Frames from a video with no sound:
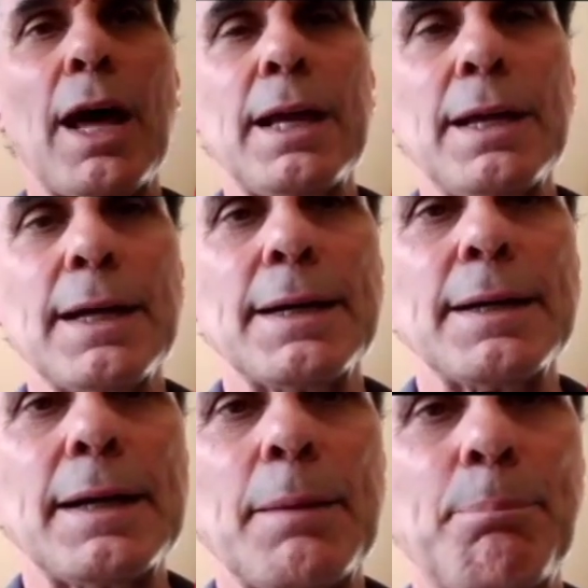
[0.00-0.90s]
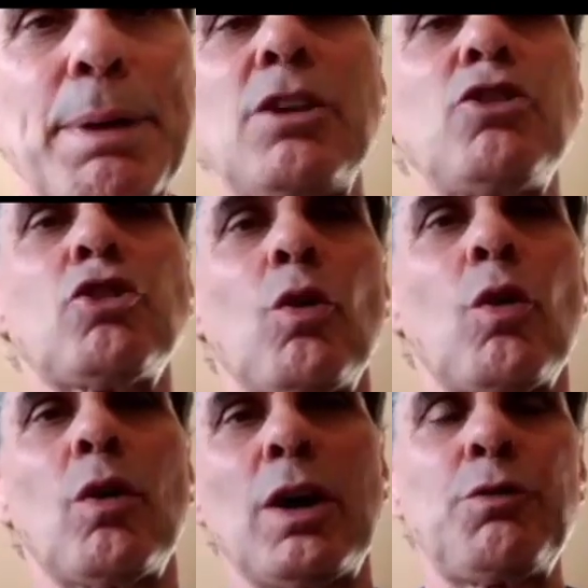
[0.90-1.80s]
on a
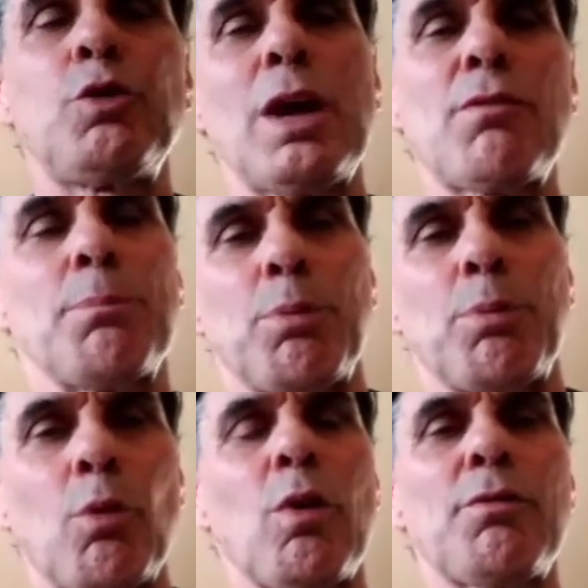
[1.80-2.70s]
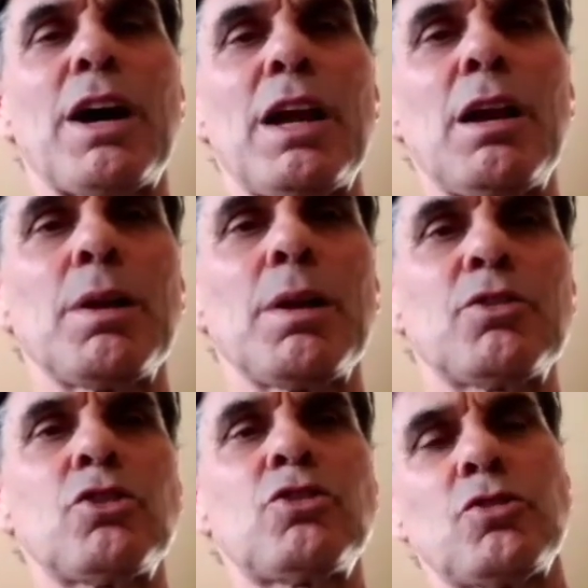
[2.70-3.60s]
bench, or if you have a ball
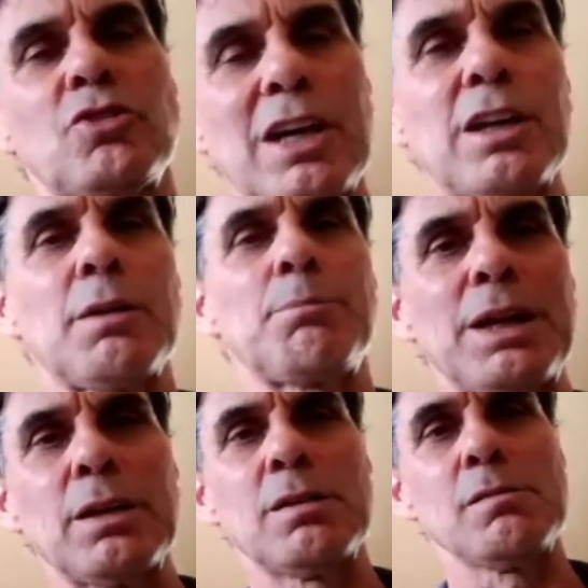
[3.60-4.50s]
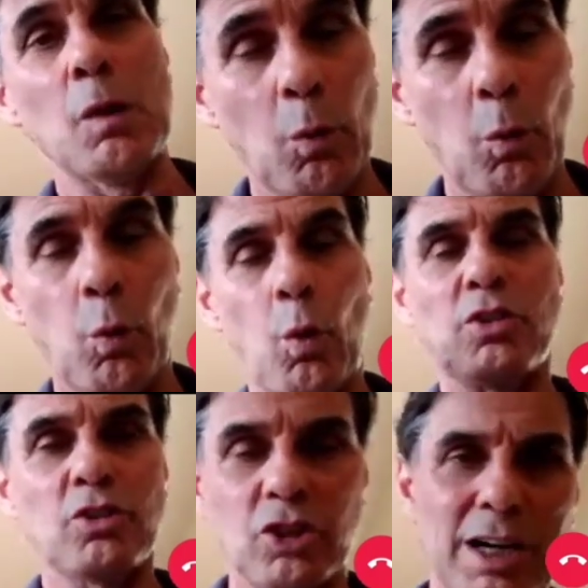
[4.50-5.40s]
available, just to take a big
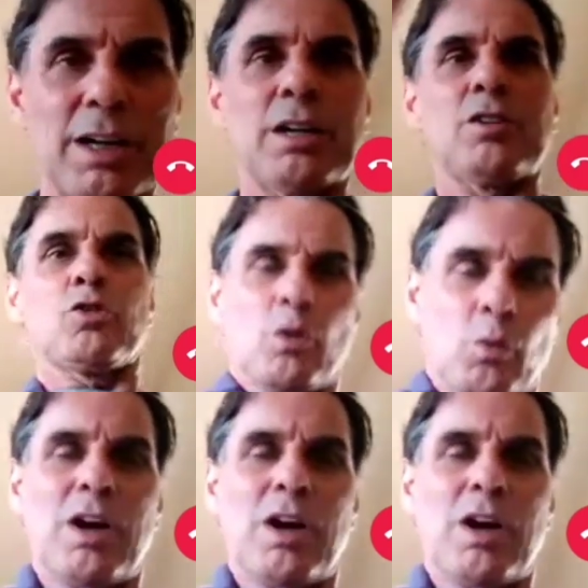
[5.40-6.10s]
water jug